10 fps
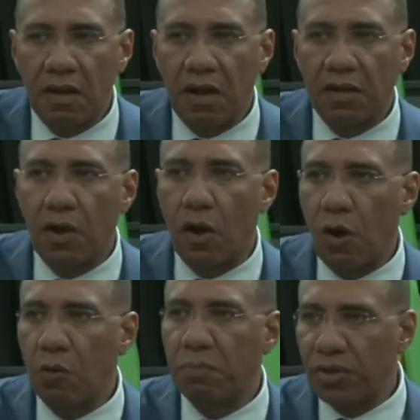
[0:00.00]
on
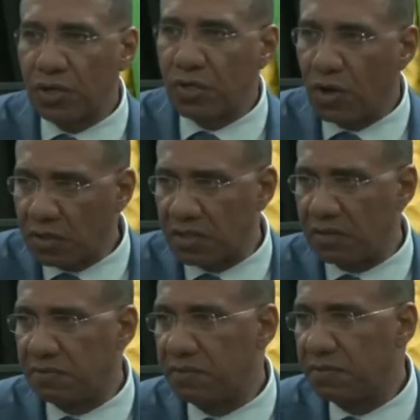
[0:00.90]
how
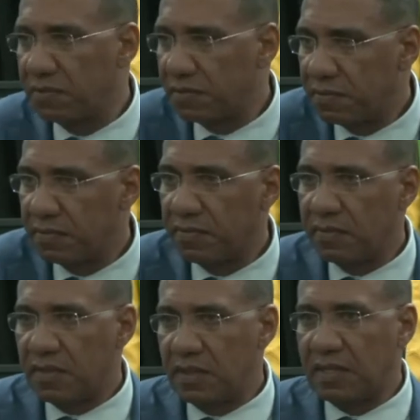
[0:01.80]
productive
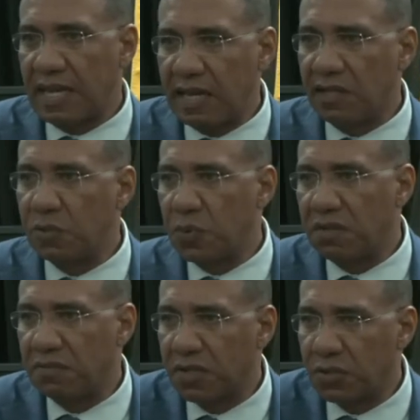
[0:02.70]
the talent we
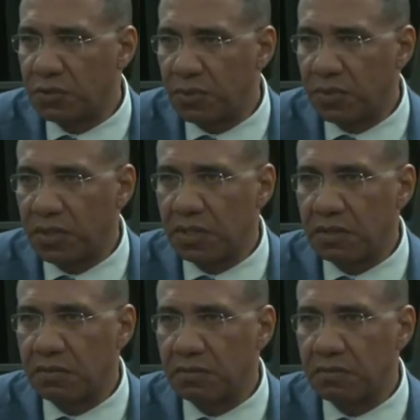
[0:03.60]
have exported